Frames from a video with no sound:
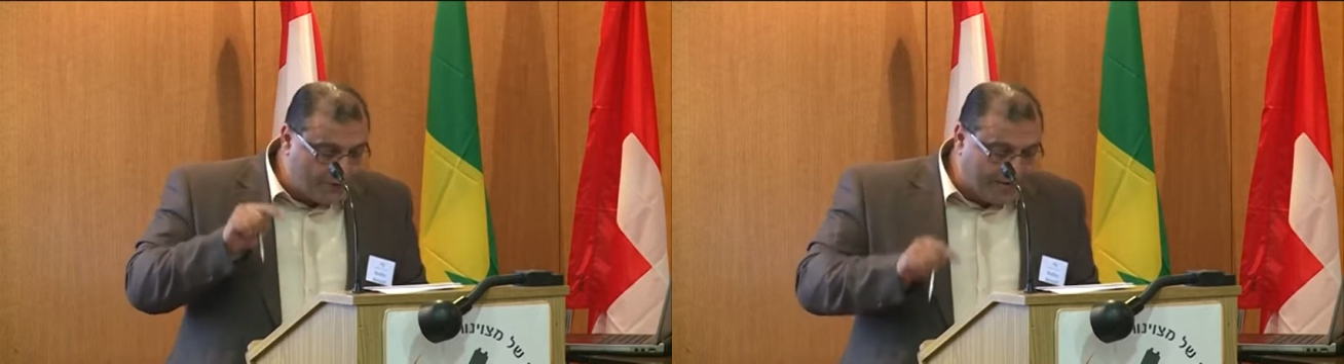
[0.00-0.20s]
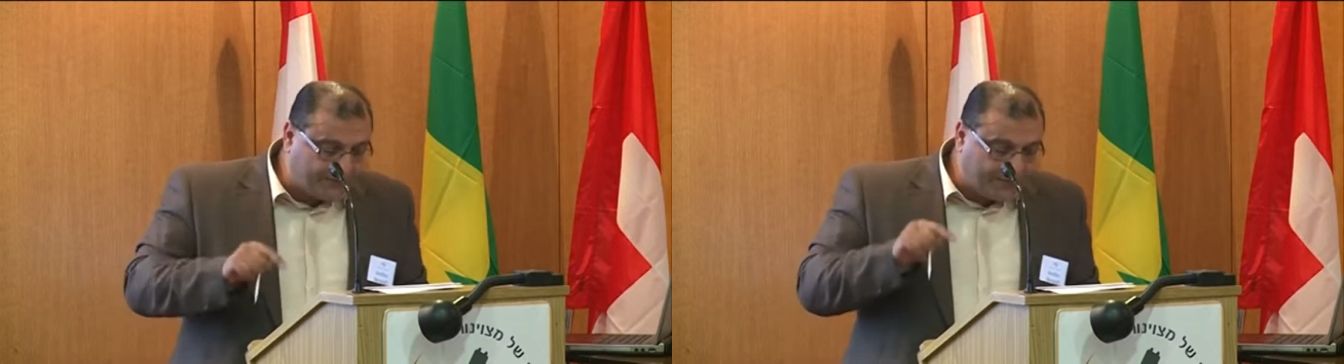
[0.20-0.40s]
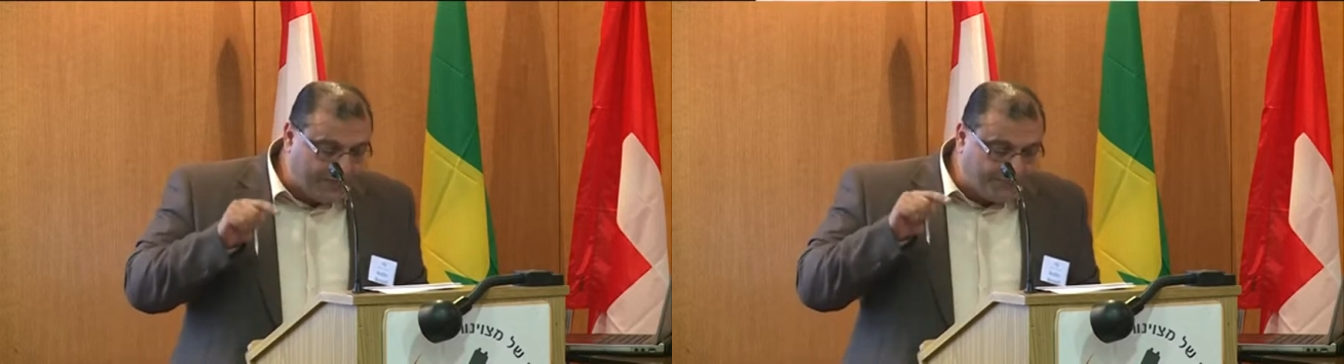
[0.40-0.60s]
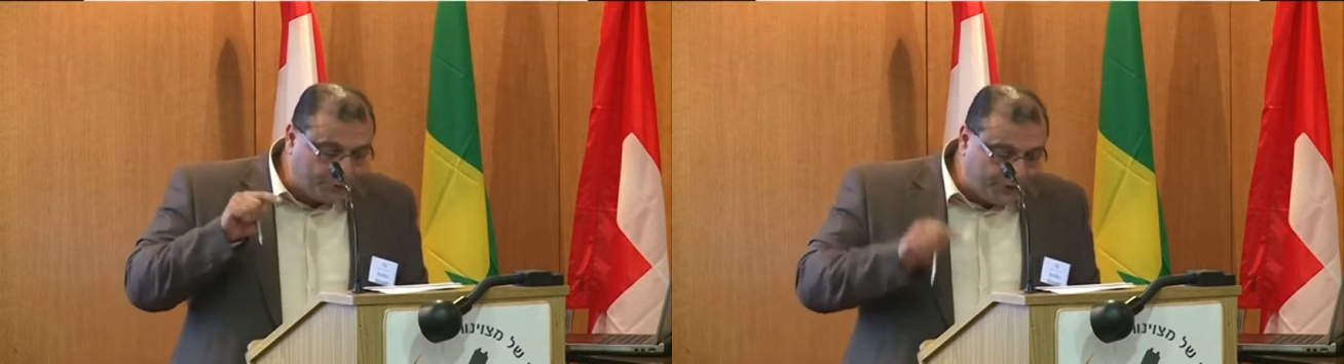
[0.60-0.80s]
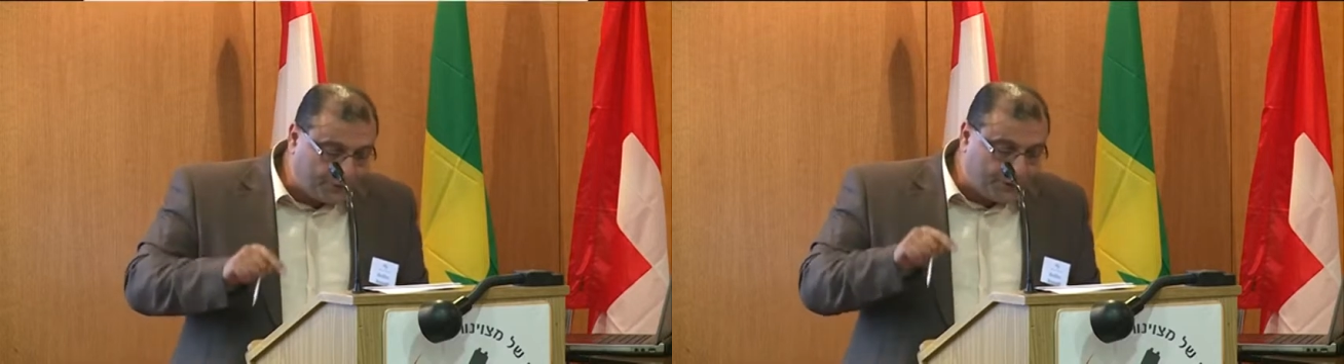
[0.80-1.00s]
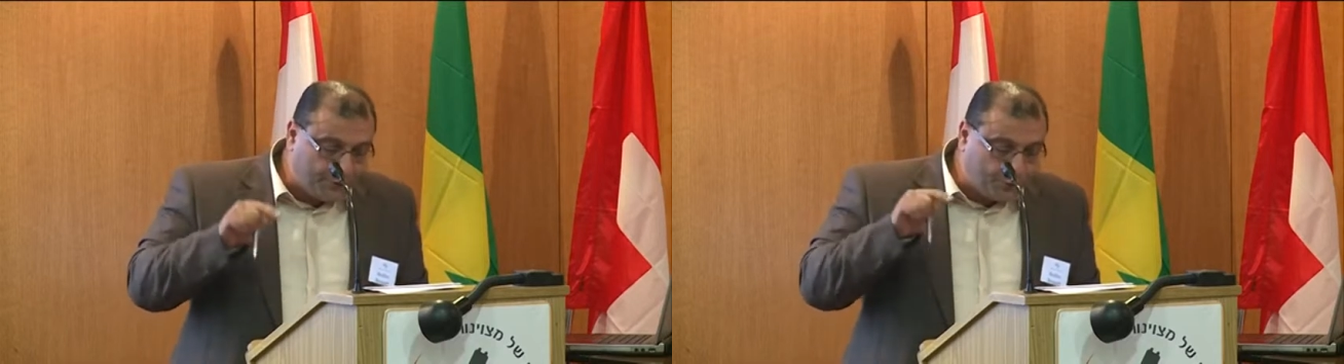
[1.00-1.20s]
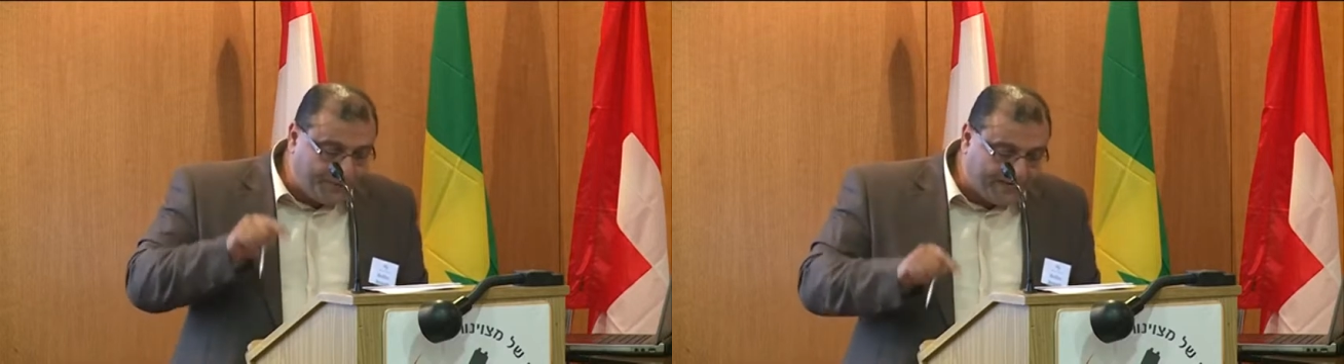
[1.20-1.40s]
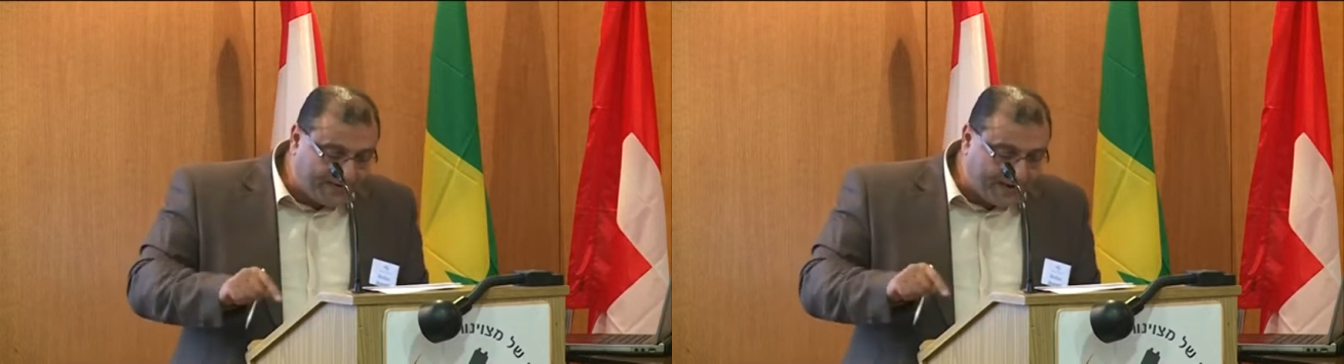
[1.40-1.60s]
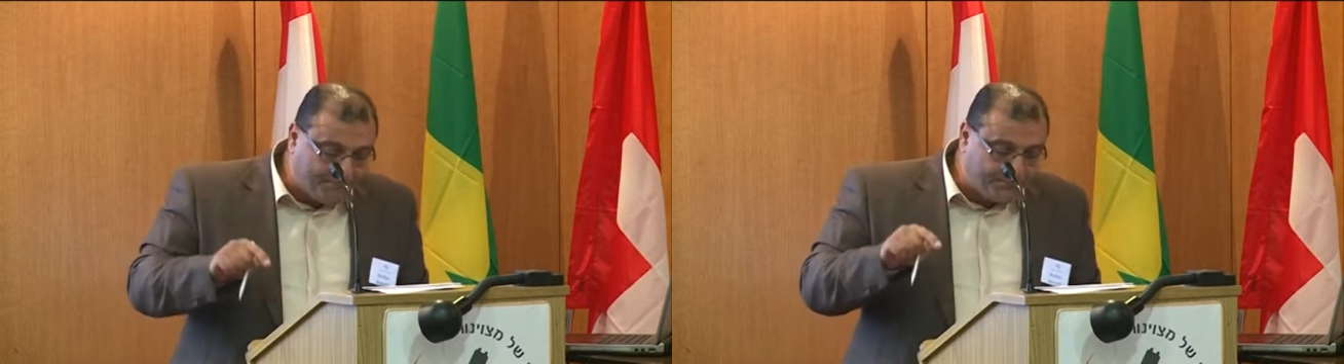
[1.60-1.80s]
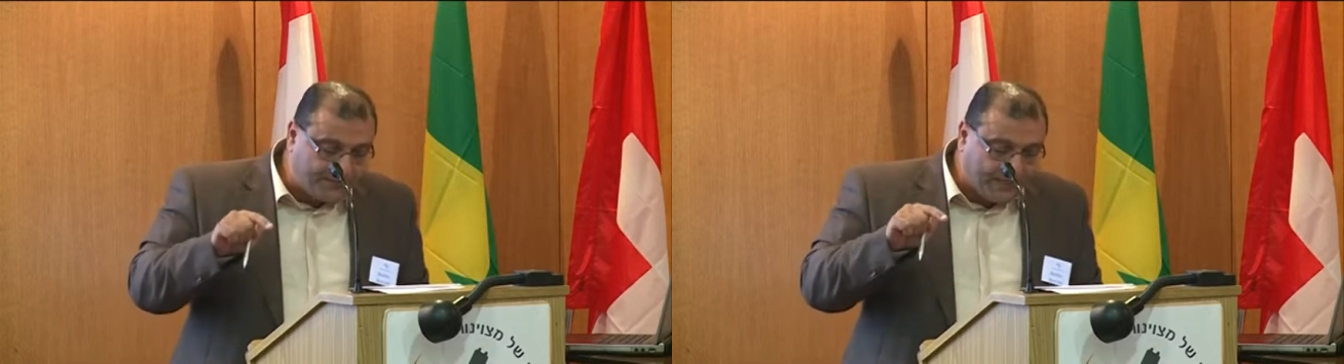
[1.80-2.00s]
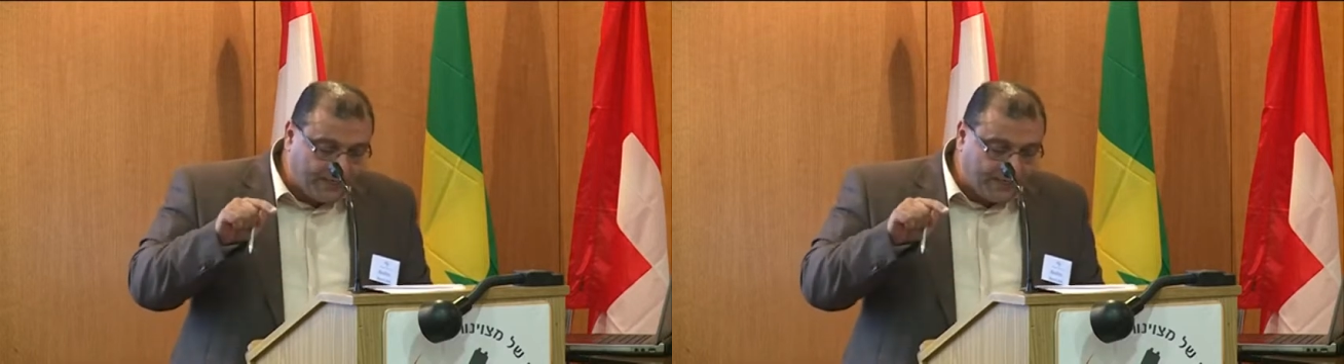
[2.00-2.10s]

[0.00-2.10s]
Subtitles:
not in a position to become